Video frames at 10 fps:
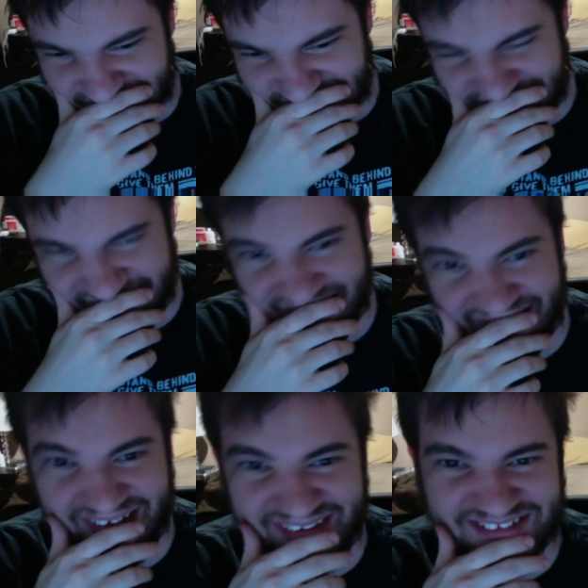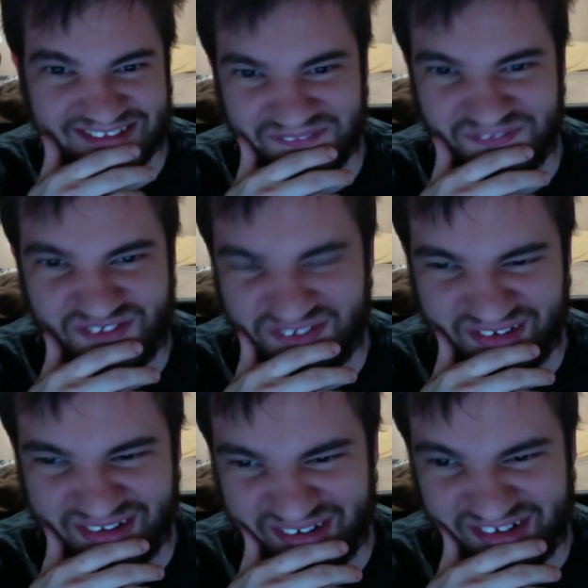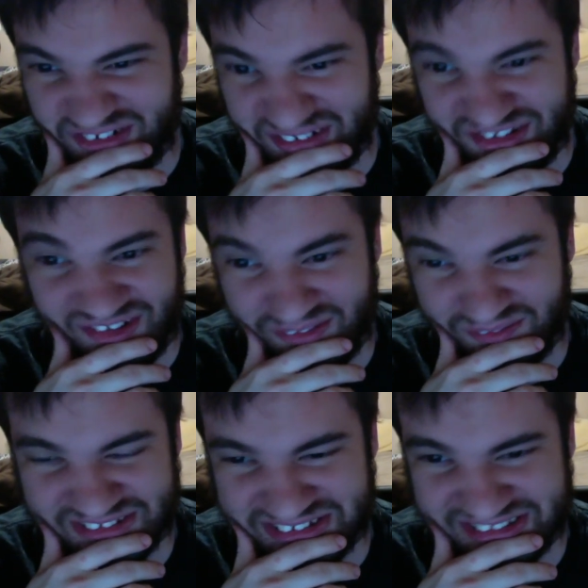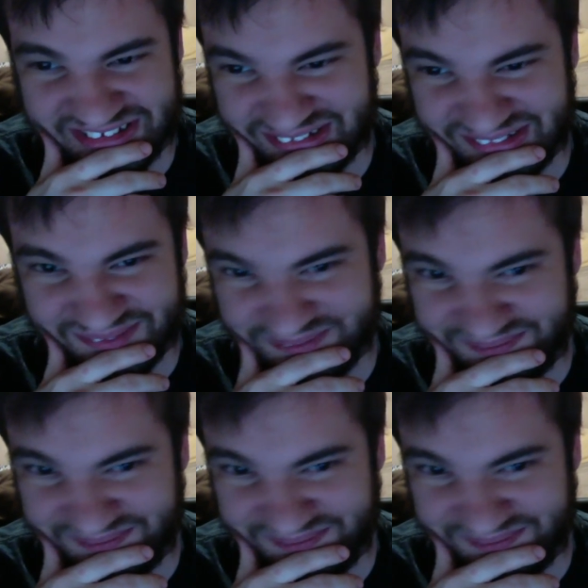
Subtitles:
yeah, like I said, Jiren was just the